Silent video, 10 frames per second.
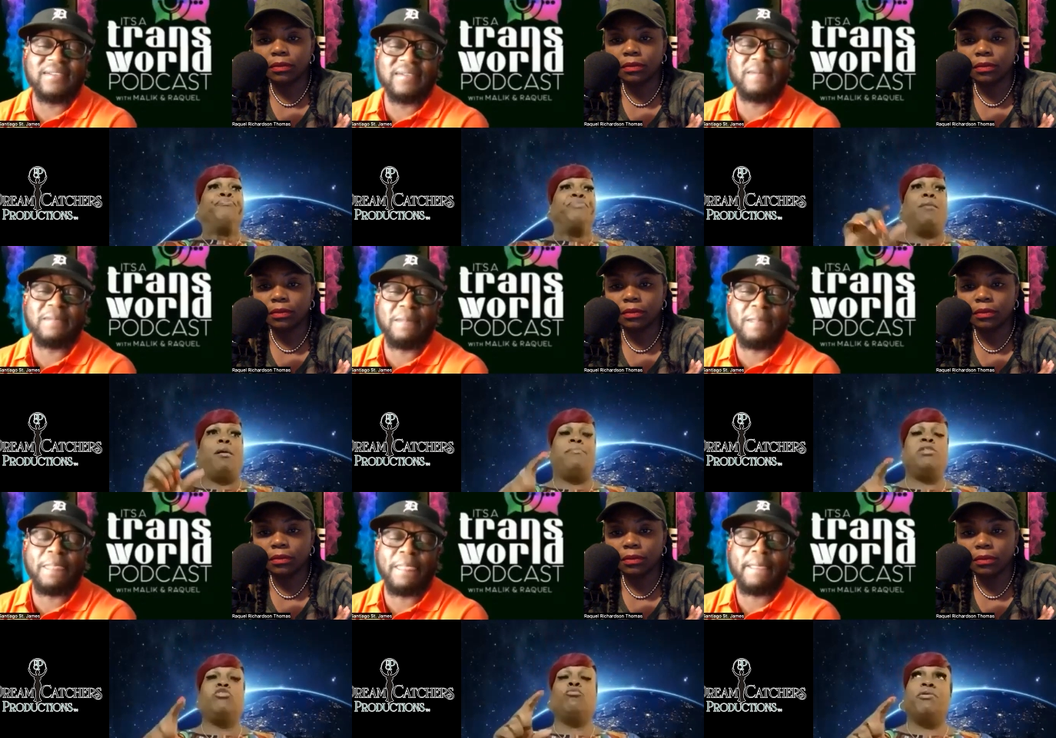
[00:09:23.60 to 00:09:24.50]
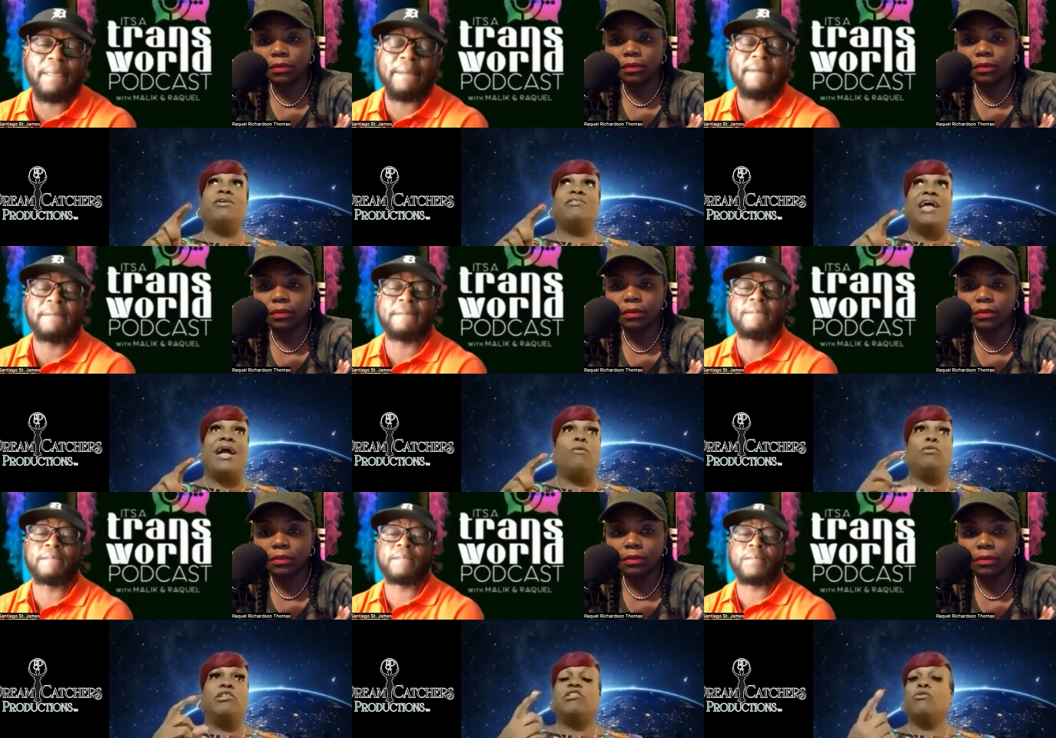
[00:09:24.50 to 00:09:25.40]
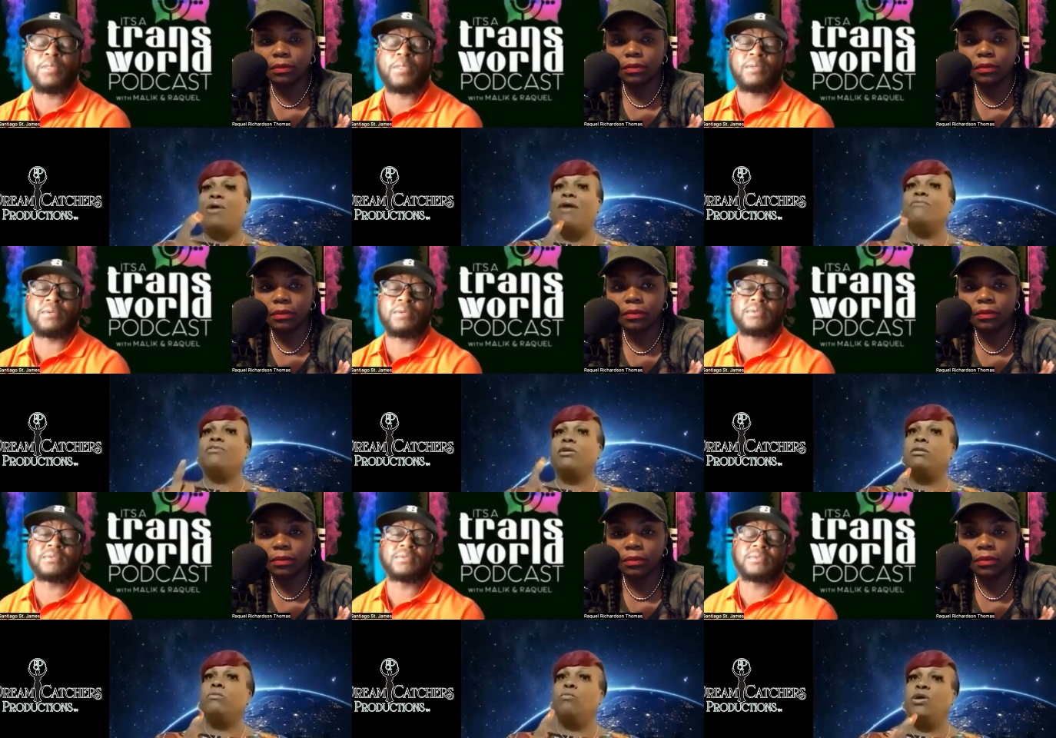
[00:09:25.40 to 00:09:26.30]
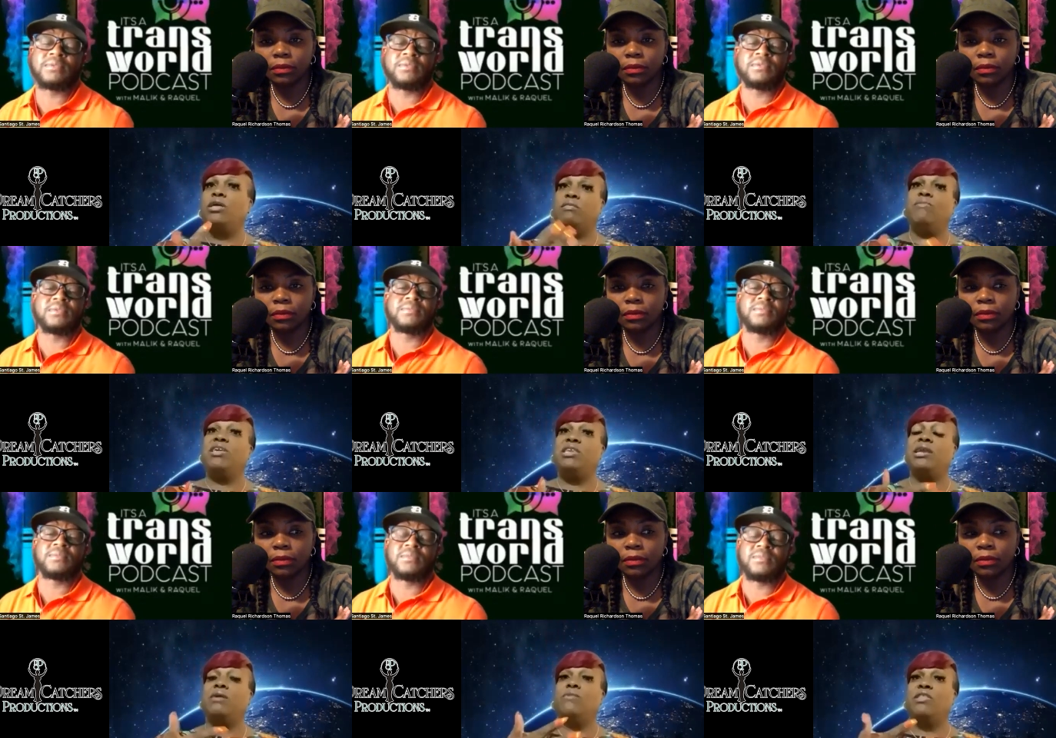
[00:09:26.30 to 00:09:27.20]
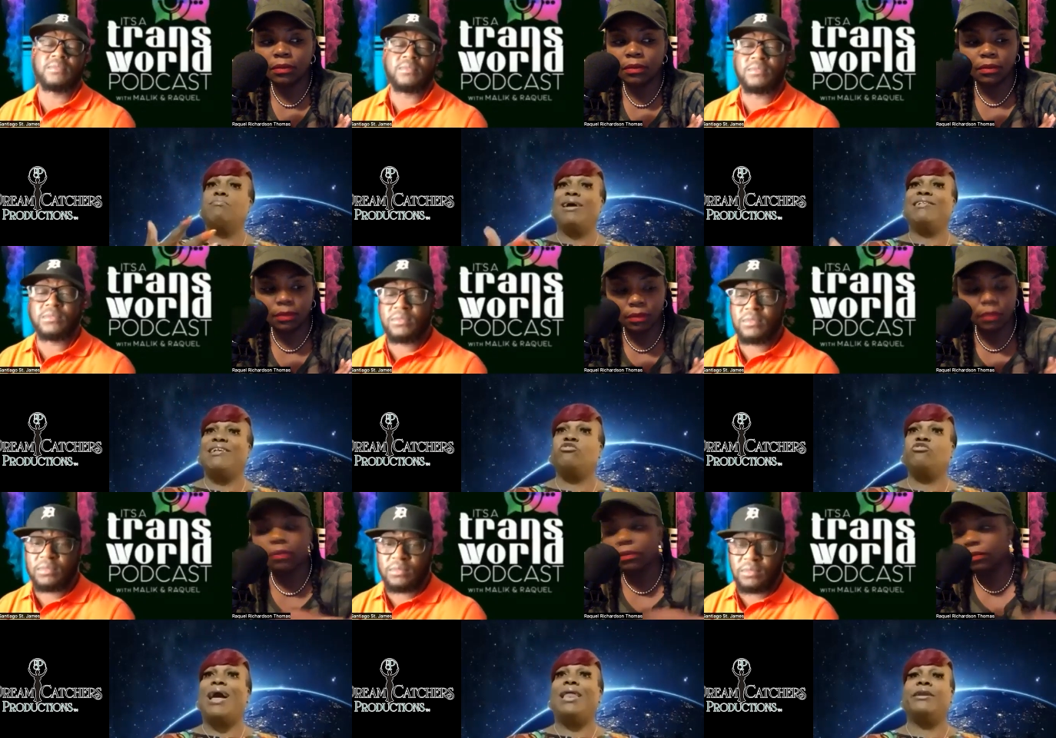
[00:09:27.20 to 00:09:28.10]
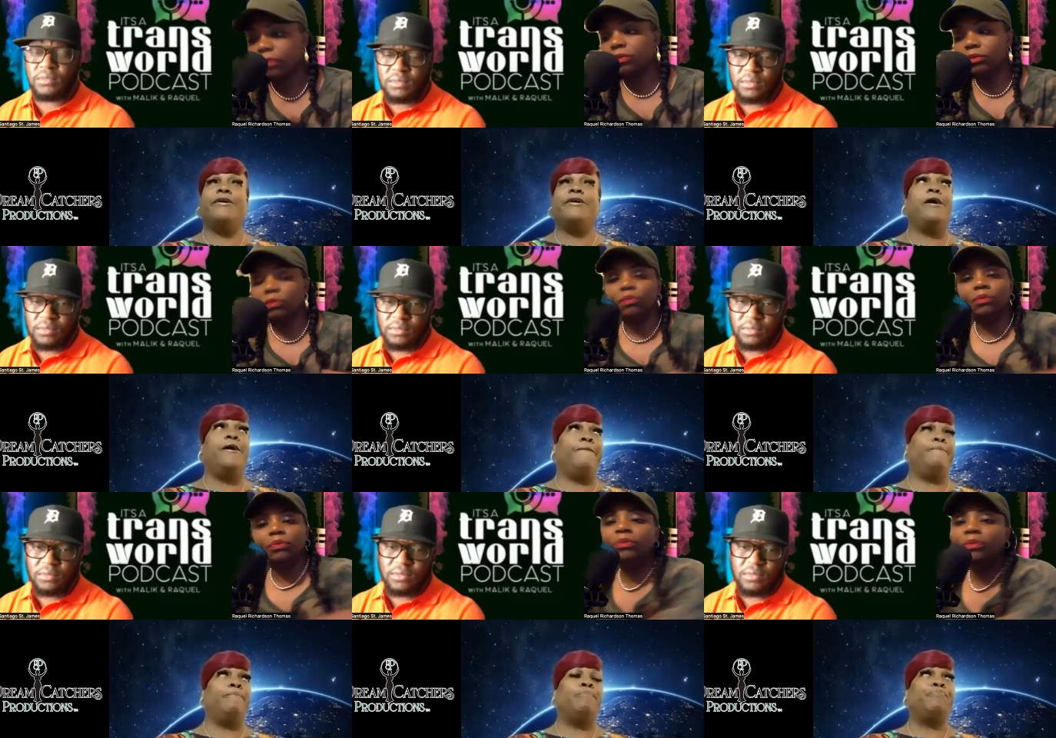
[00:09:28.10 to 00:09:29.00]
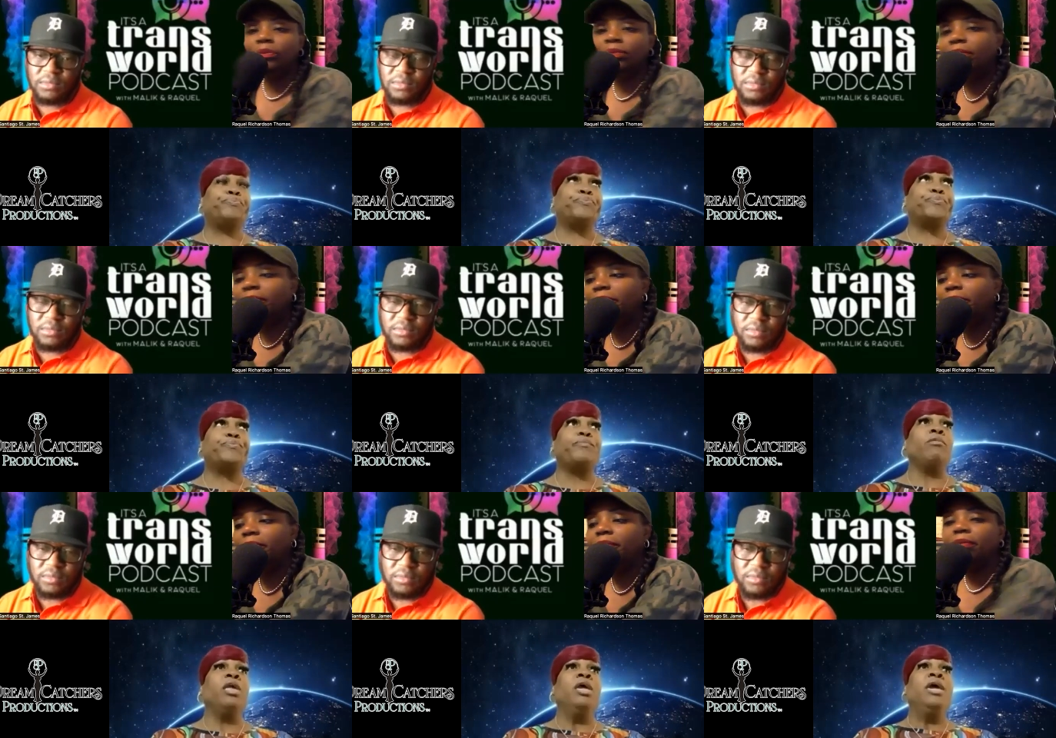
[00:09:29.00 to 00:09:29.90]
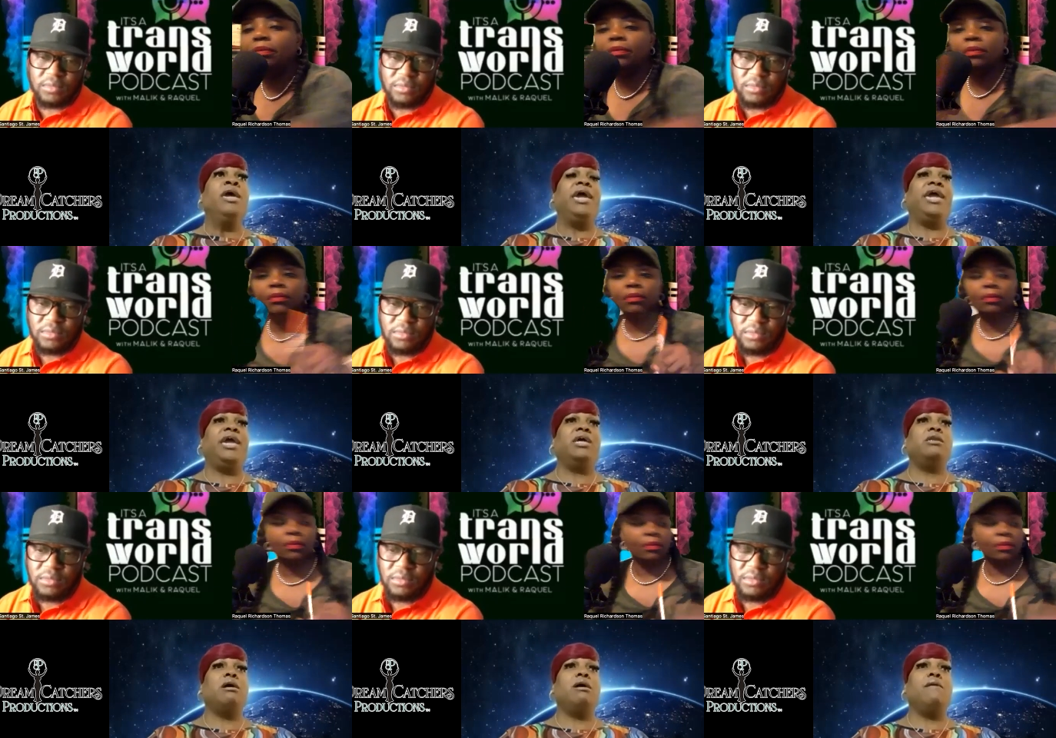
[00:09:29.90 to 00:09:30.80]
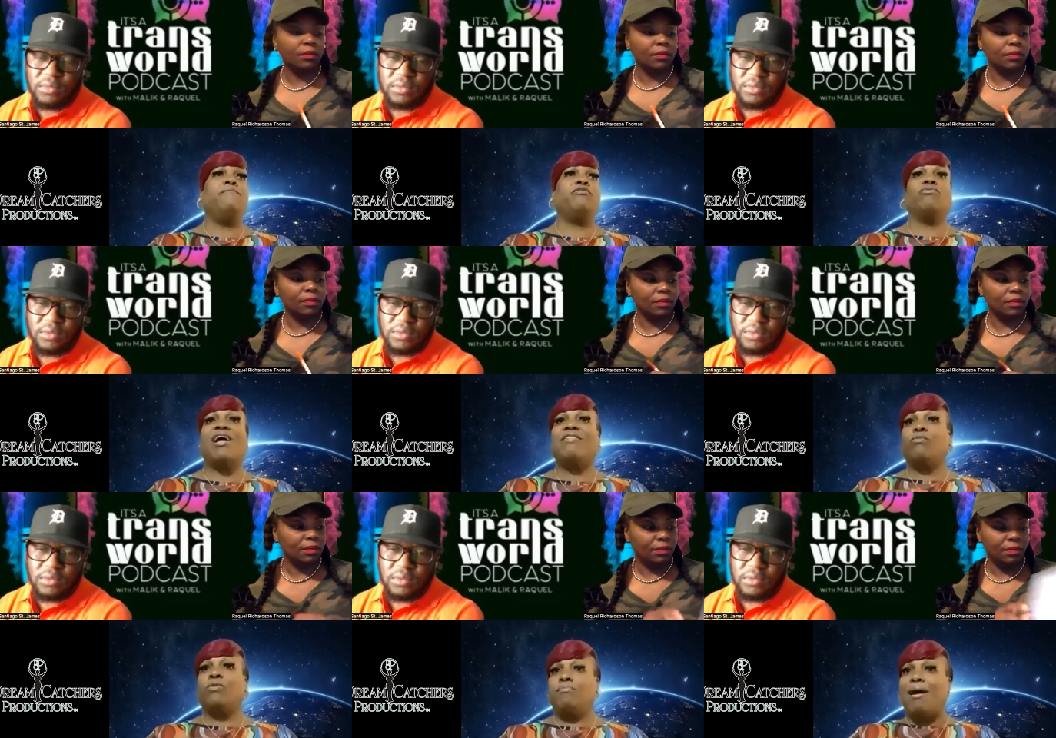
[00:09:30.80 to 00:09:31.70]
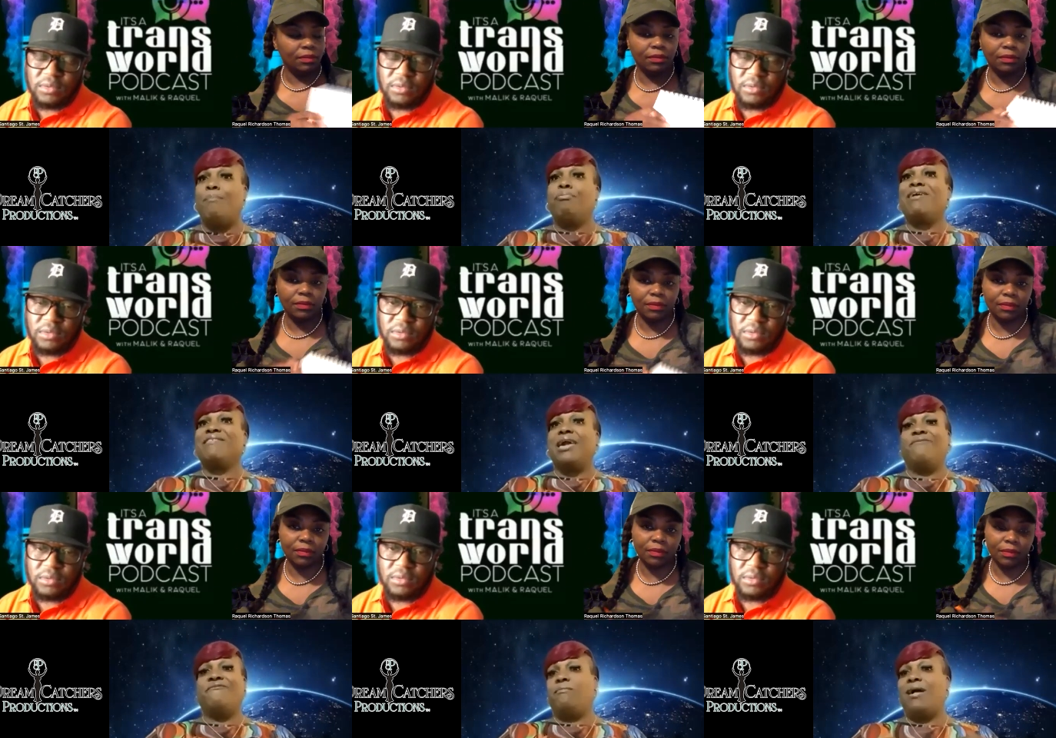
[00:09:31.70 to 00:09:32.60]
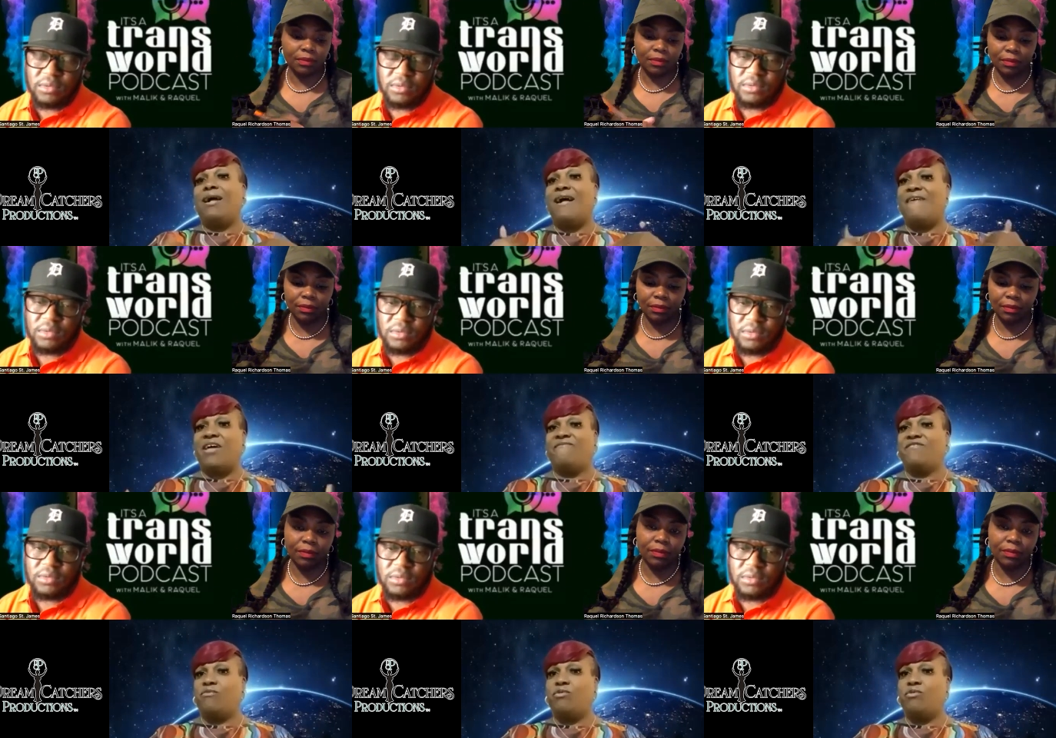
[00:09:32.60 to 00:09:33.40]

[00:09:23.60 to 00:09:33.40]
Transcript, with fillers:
Speaker 1: And my mental breakdown was surrounded with me dealing with my sexuality. Um, and um, so that's where my breast came from. I, I never